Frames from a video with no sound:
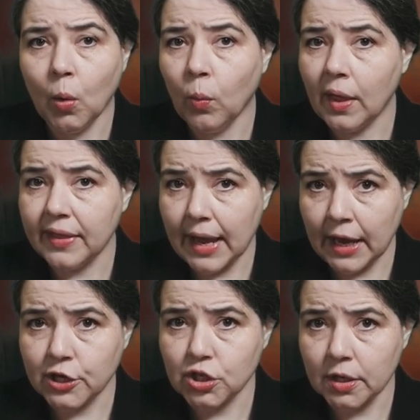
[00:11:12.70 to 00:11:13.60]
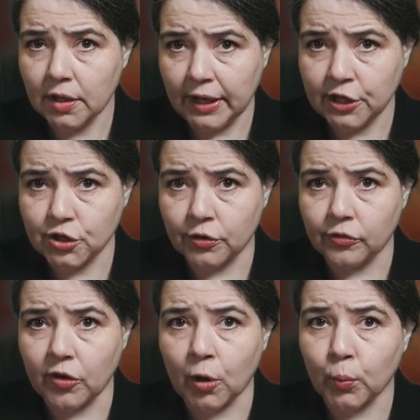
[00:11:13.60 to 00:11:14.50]
While the Asian
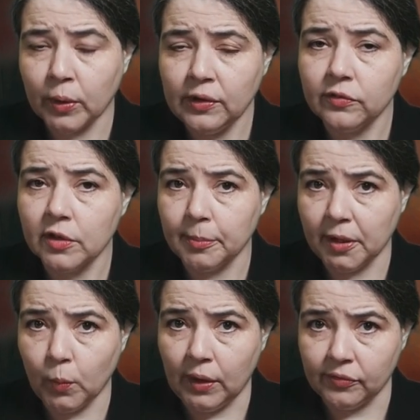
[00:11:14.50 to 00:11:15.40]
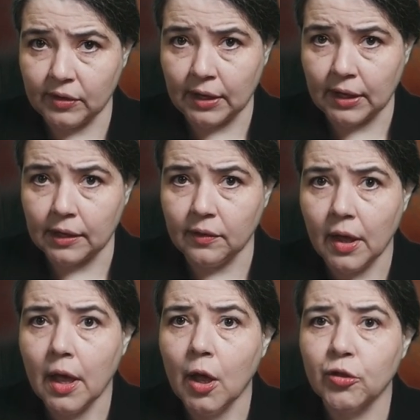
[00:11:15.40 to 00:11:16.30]
glaciers are reasonably well studied,
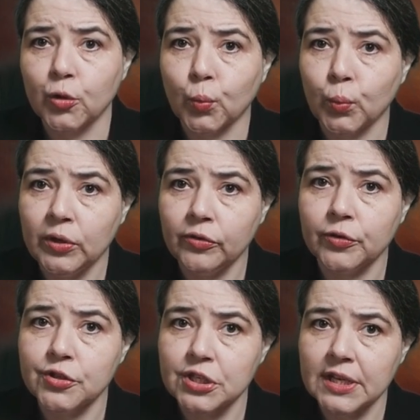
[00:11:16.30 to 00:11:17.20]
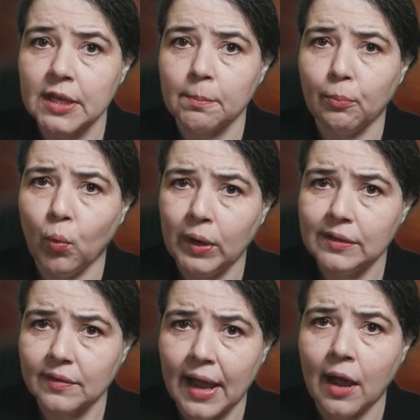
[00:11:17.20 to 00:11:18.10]
the research team
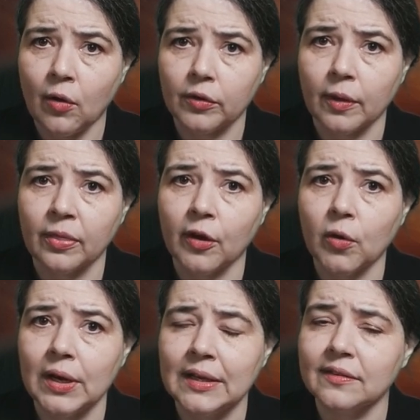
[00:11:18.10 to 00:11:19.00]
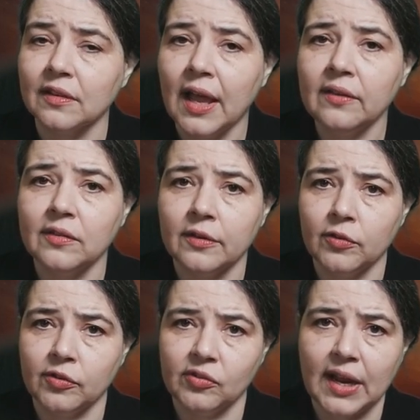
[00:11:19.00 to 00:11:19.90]
points out there is less
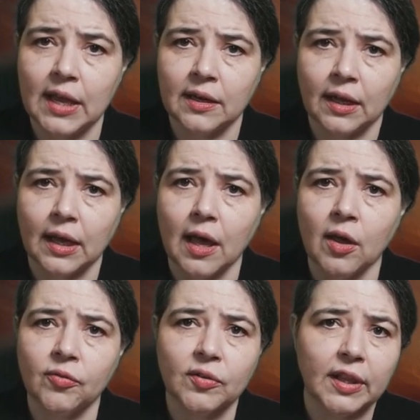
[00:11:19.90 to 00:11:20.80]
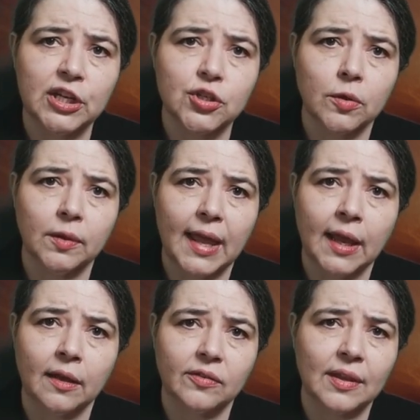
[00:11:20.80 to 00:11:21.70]
understanding of glacial
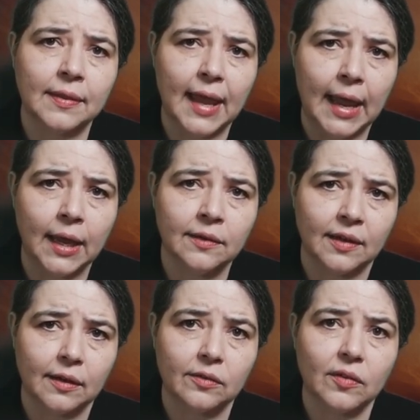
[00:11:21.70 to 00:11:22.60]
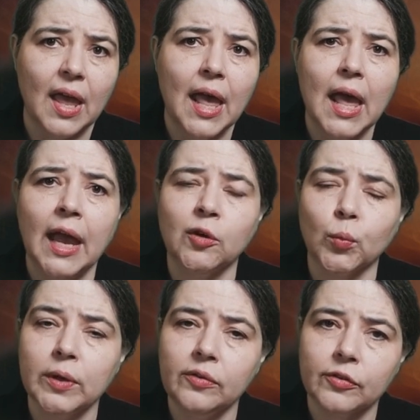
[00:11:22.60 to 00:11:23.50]
lakes in the Andes and
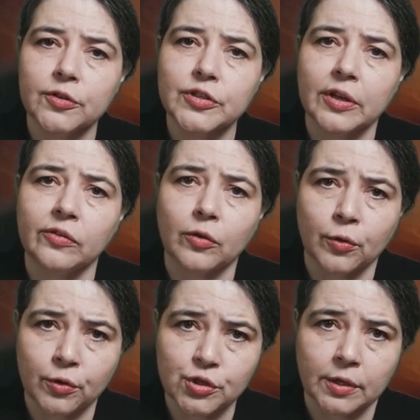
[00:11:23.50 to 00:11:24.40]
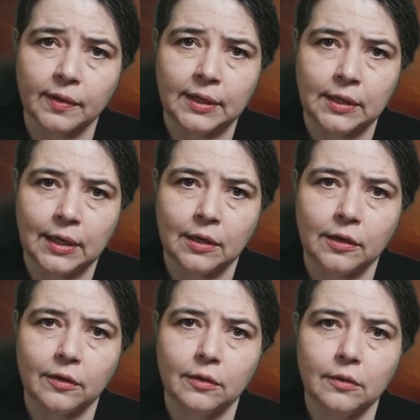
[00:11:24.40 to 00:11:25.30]
research is urgently needed.